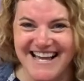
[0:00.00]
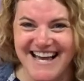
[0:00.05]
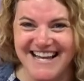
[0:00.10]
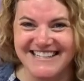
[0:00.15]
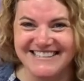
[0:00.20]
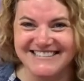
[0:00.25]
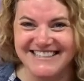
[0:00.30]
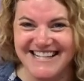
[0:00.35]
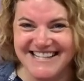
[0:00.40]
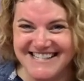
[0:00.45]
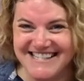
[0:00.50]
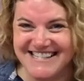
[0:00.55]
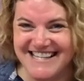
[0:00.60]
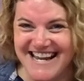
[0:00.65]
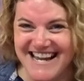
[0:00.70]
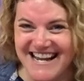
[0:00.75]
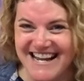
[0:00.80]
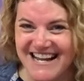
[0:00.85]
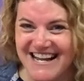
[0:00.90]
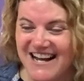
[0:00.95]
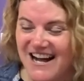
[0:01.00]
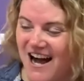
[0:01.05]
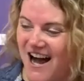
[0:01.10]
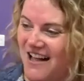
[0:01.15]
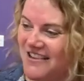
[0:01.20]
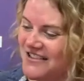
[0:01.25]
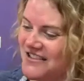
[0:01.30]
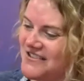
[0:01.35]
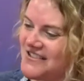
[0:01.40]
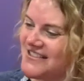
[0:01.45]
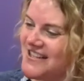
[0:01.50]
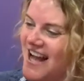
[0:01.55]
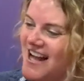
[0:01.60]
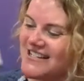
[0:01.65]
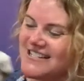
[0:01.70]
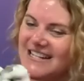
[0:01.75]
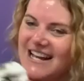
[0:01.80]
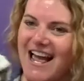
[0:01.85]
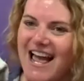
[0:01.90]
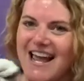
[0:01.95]
said, let's sing a little
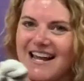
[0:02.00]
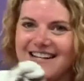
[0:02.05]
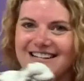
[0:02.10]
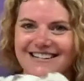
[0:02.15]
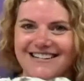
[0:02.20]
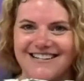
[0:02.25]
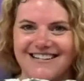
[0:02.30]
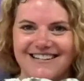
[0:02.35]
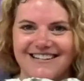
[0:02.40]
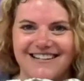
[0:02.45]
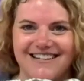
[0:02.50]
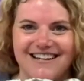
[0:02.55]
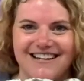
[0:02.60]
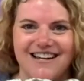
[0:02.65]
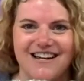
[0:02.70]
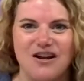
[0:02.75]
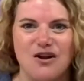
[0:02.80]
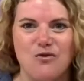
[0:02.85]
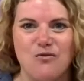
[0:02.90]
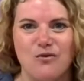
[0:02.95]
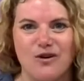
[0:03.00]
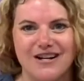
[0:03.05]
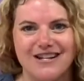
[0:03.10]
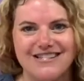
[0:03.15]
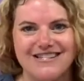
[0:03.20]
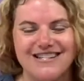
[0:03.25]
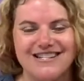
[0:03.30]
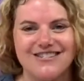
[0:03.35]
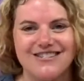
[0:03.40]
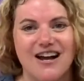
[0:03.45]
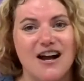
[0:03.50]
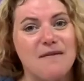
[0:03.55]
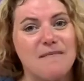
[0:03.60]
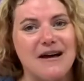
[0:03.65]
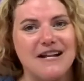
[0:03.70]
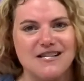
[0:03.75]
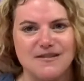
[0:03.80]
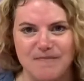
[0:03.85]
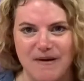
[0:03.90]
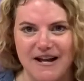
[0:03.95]
song today. We're gonna sing a song
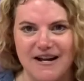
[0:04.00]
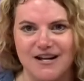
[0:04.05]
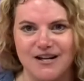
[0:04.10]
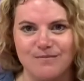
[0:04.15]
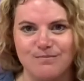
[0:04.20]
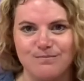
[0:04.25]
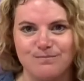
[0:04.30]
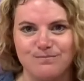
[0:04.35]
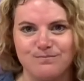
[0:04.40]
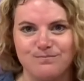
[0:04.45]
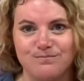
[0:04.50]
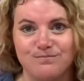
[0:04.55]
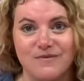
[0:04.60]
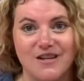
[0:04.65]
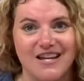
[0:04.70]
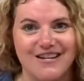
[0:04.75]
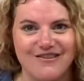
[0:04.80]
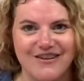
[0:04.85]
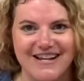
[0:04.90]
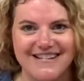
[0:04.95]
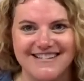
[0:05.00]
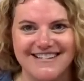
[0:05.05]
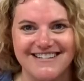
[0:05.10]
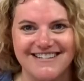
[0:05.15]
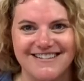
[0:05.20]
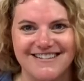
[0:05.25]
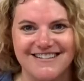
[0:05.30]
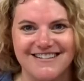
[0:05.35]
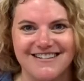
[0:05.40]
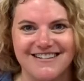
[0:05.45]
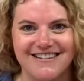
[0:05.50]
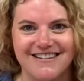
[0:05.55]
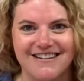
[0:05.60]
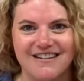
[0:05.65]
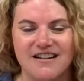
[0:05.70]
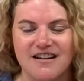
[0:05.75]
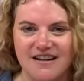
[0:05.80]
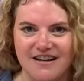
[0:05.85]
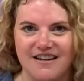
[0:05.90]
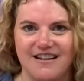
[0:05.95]
about a spider. Can you guess it?
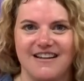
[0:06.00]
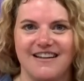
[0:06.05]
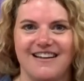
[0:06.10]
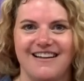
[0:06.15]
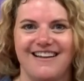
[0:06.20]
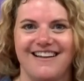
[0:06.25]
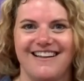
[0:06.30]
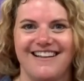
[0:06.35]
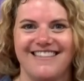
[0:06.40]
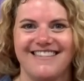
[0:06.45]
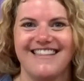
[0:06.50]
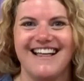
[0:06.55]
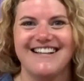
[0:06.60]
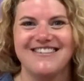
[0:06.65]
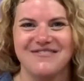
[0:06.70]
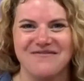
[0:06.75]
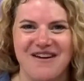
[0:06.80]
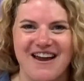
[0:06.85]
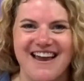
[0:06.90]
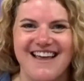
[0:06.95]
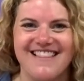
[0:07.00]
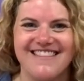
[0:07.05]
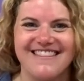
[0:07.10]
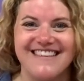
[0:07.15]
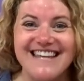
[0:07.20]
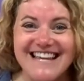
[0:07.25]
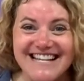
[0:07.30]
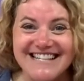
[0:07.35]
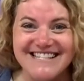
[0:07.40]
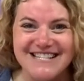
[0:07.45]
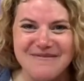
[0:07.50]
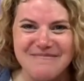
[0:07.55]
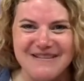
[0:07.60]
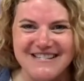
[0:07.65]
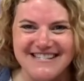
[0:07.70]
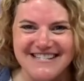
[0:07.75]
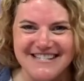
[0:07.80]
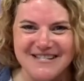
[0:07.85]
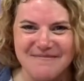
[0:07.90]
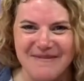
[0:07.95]
That's right, the itsy
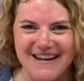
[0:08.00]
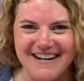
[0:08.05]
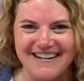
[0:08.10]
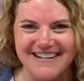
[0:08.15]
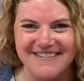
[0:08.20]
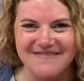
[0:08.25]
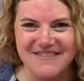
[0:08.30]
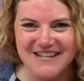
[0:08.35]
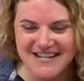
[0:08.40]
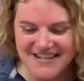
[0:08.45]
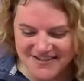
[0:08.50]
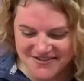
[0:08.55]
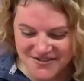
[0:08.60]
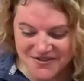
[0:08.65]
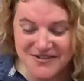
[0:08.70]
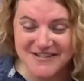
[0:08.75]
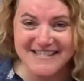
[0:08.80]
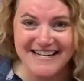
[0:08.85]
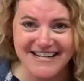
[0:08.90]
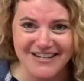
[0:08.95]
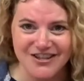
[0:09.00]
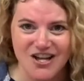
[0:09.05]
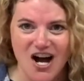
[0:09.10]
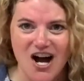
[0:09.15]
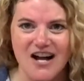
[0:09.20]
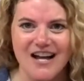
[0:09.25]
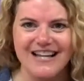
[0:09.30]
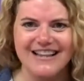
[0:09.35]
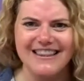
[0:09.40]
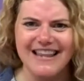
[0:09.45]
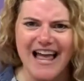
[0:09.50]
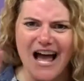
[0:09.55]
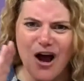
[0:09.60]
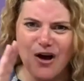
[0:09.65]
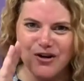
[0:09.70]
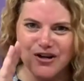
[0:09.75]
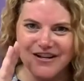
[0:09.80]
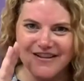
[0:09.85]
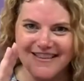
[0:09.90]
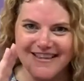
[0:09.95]
bitsy spider. So sing along
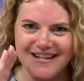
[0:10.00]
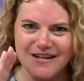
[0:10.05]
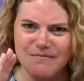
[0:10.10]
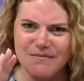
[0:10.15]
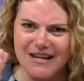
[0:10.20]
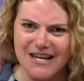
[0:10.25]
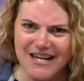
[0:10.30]
louder than